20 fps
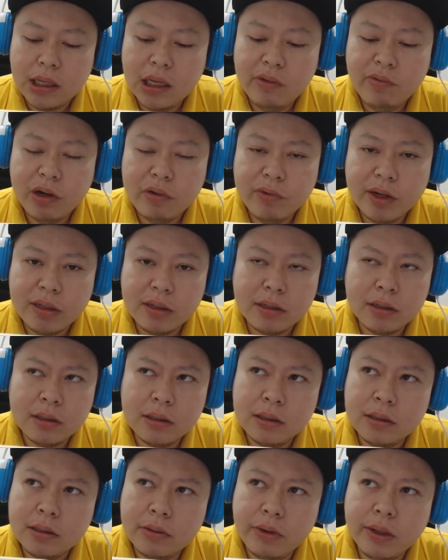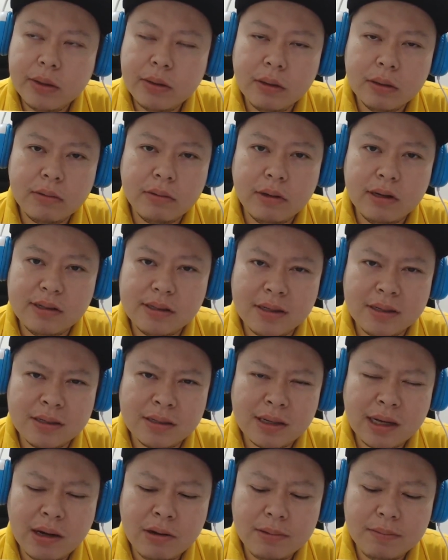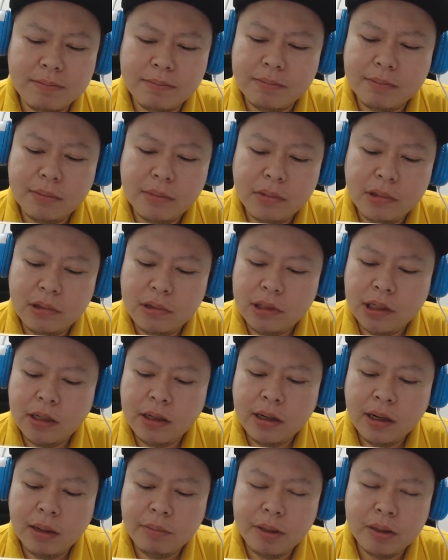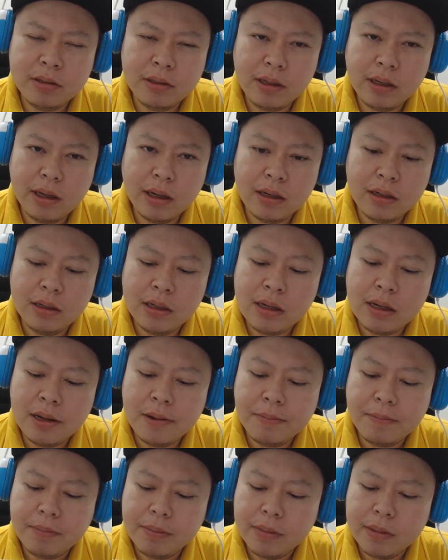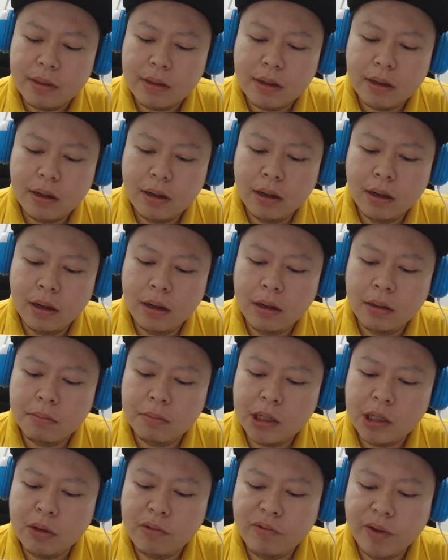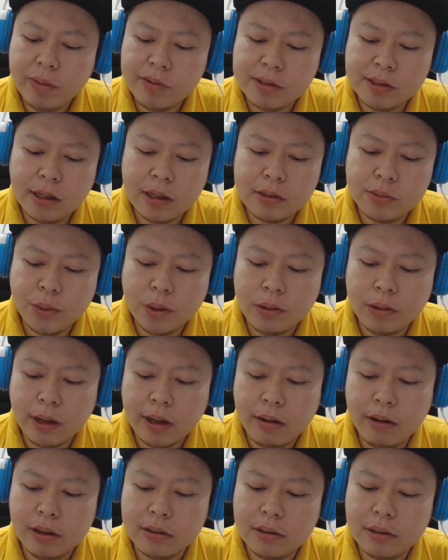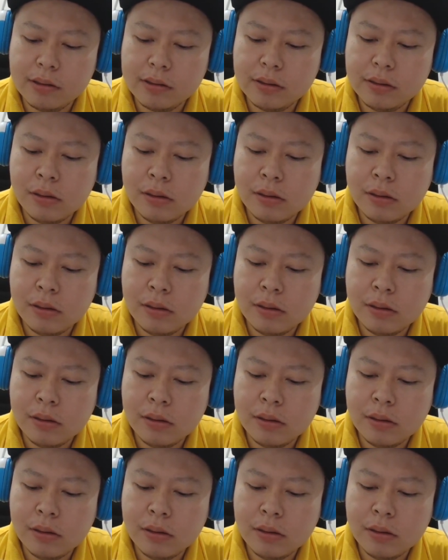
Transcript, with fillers: Even with the Record Crystal Scout, didn't able to get the um, new five stars water characters.